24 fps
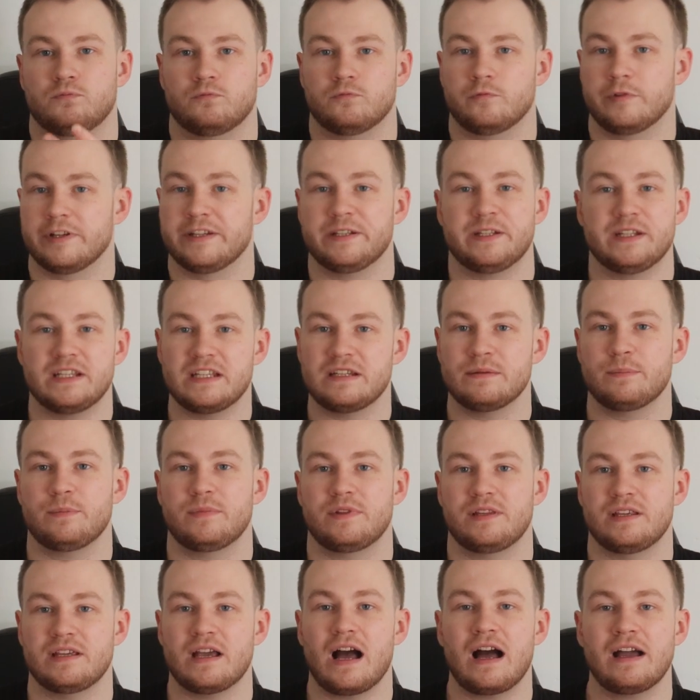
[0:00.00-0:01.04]
redeem
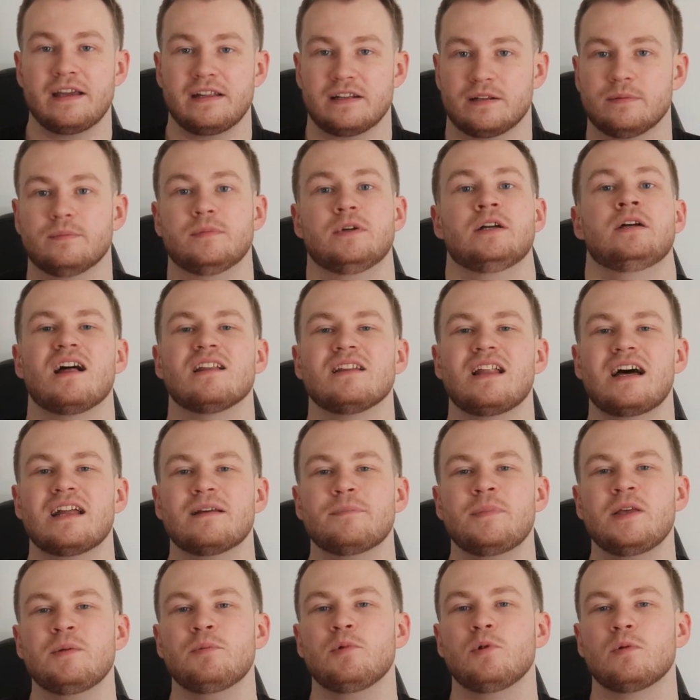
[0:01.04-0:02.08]
the item. A lot
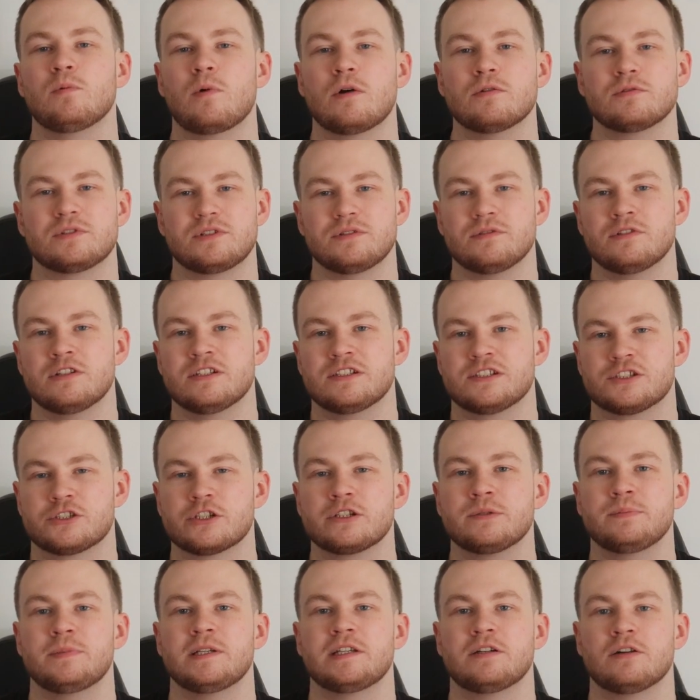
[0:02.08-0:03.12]
of people won't do this
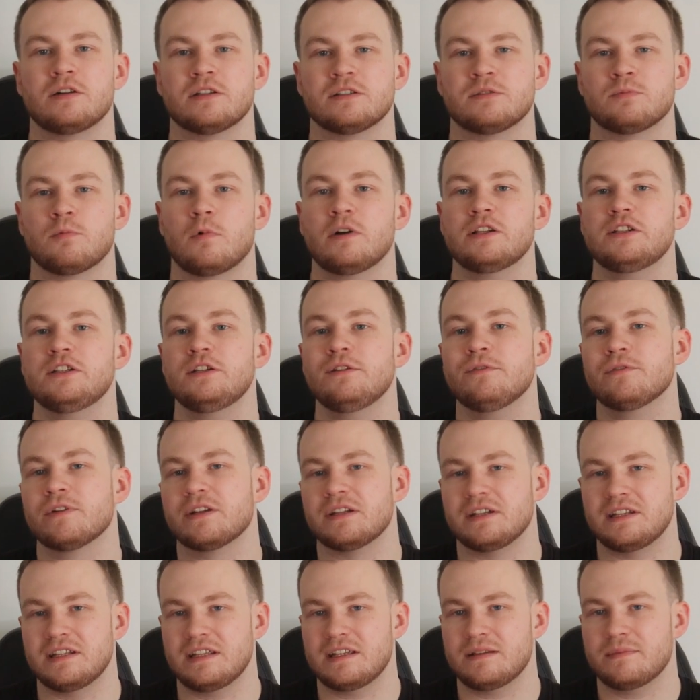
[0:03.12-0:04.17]
just because once you
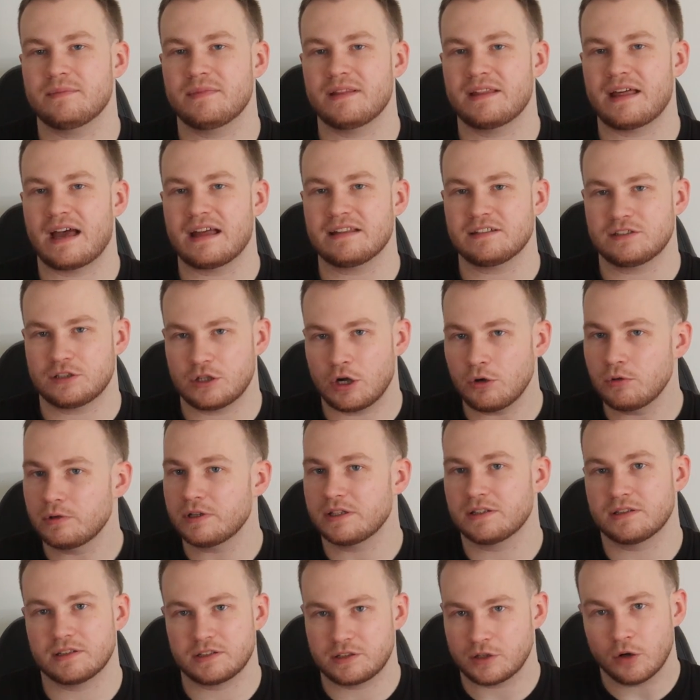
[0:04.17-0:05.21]
redeem that
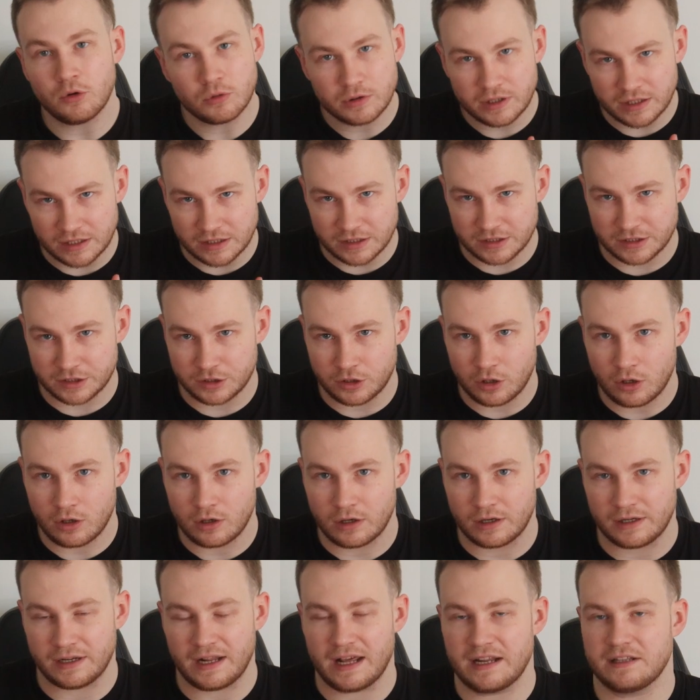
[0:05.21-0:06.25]
token, the token is
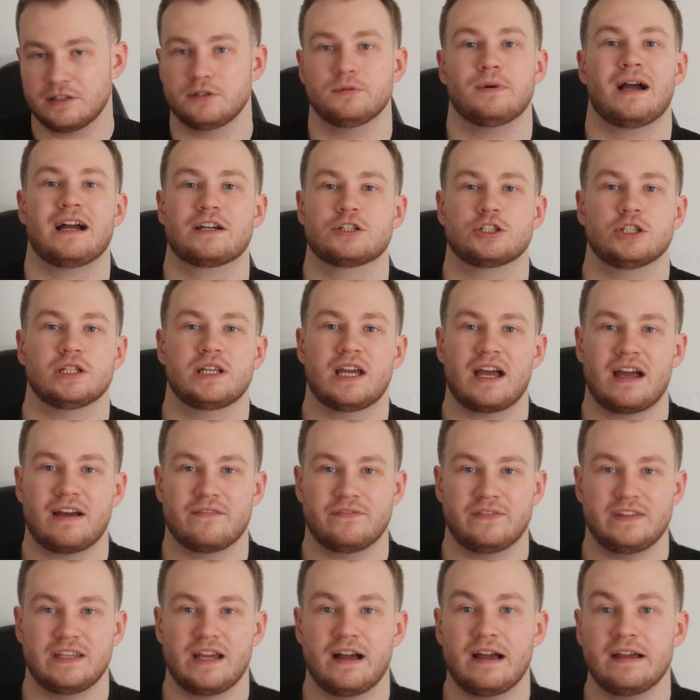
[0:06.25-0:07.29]
gone and you actually
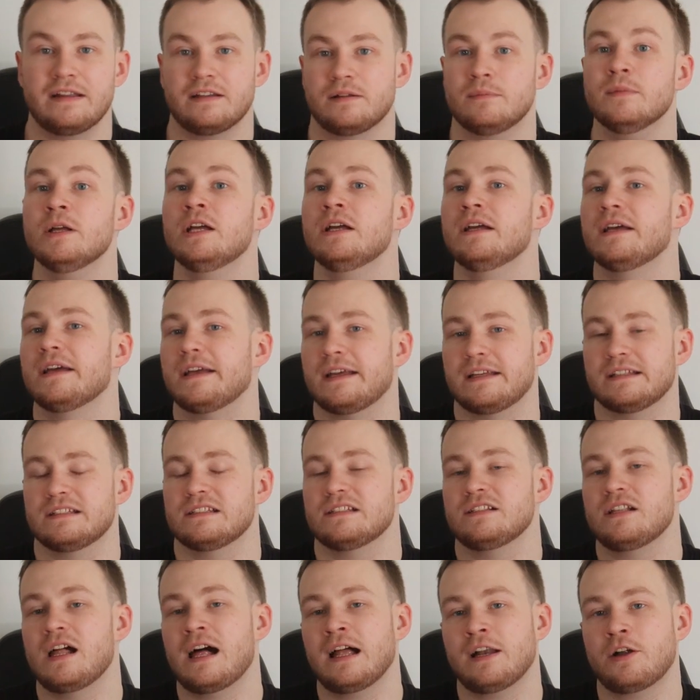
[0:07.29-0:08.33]
have the item. It's a
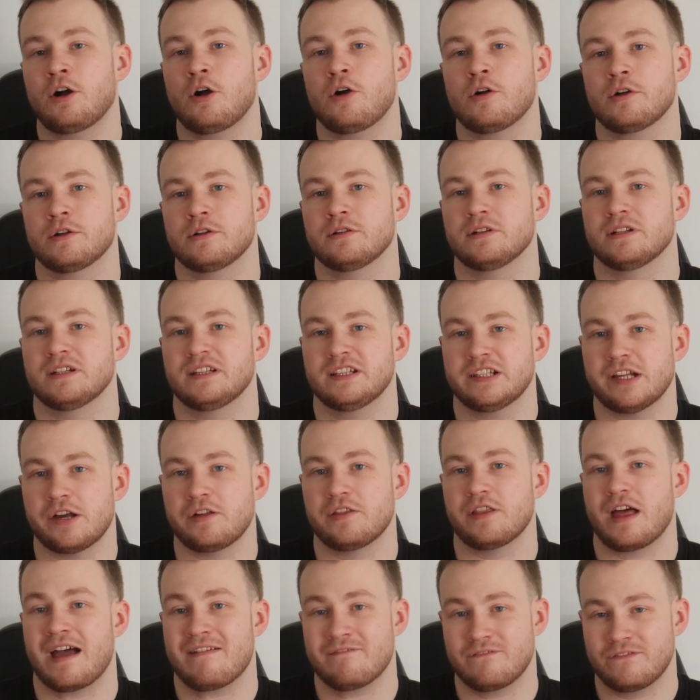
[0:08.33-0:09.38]
lot harder to
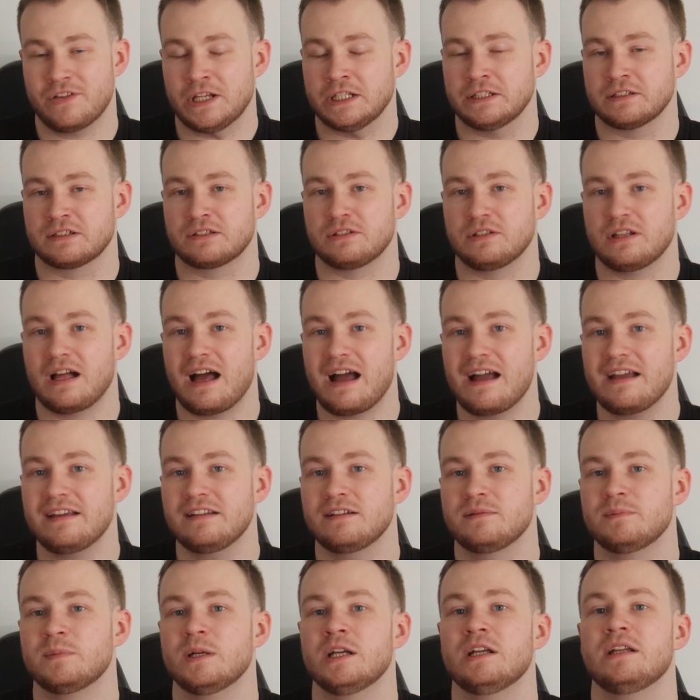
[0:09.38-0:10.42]
sell that physical
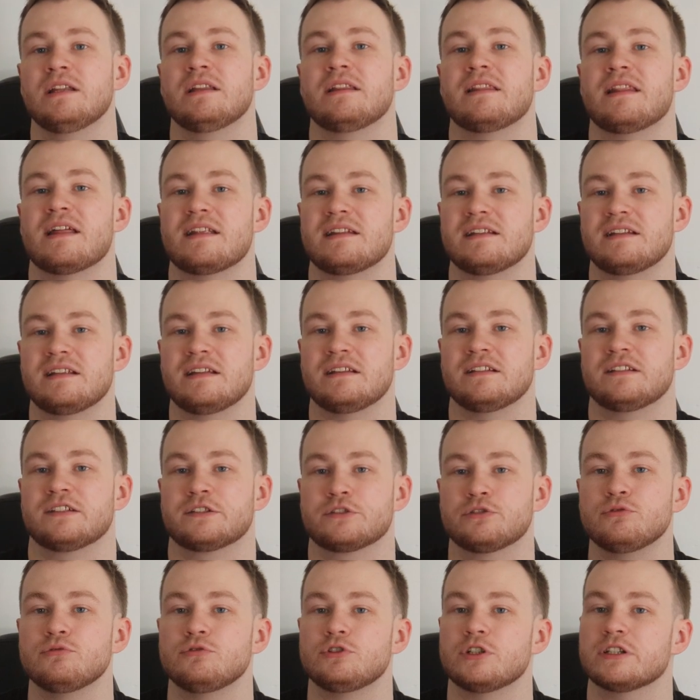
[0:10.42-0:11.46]
item than it is
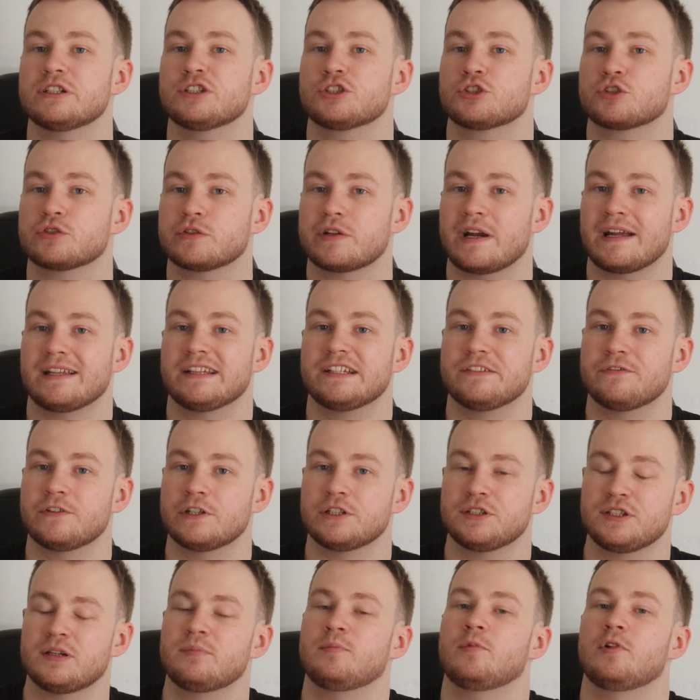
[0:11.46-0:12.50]
to just
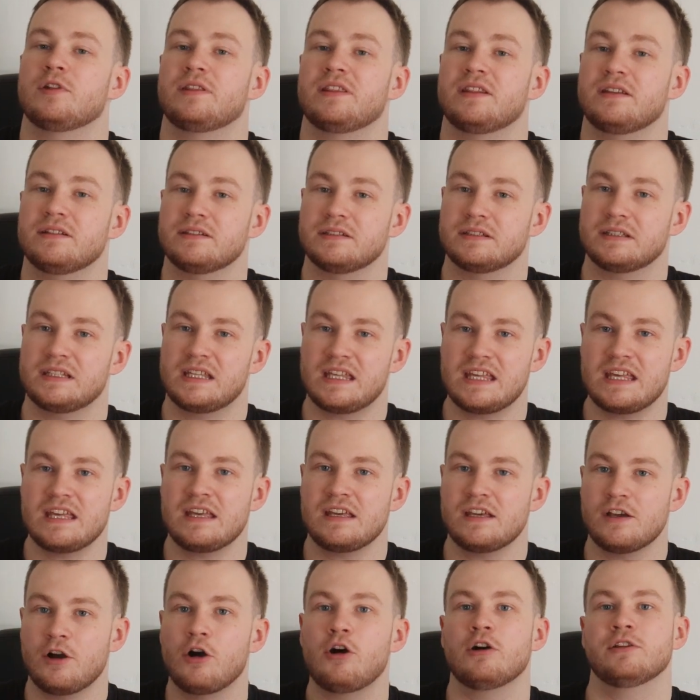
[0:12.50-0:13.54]
transfer someone the
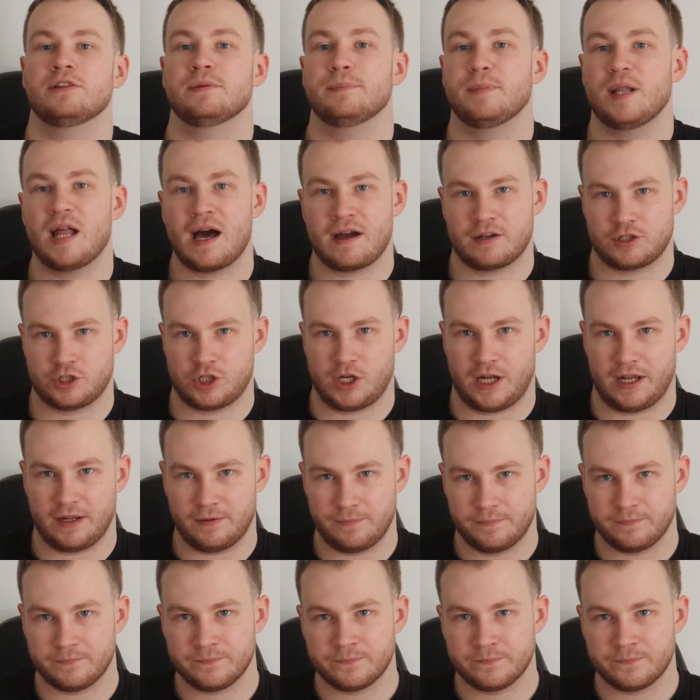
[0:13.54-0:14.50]
key on the blockchain.